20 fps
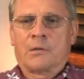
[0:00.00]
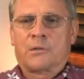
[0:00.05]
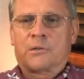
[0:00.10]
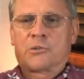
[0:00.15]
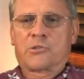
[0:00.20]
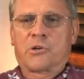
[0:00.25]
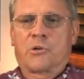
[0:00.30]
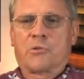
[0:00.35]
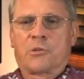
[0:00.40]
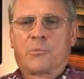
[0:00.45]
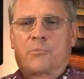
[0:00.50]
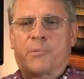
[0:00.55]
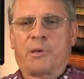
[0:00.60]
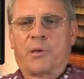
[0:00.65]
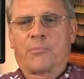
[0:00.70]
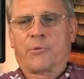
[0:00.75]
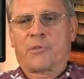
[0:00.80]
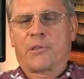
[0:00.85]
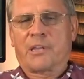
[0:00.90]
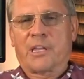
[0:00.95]
To show the
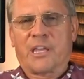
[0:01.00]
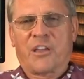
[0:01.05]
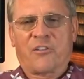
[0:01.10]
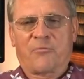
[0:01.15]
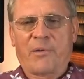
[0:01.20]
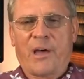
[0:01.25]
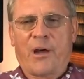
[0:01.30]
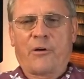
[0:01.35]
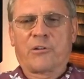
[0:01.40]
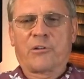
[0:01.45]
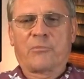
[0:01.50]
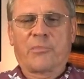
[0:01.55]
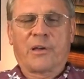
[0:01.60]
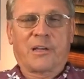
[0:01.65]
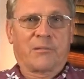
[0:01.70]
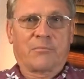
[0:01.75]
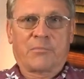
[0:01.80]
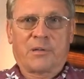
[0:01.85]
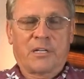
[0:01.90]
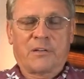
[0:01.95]
people that they have power to
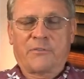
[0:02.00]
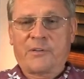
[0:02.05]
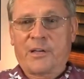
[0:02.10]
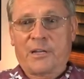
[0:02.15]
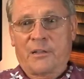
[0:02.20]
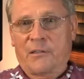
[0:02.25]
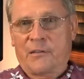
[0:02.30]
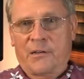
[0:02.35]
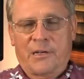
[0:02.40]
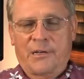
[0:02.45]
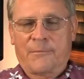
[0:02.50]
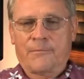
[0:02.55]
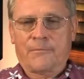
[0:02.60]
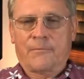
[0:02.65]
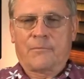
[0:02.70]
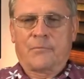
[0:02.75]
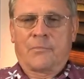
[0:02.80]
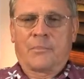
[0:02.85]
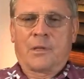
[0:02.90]
make them believe anything.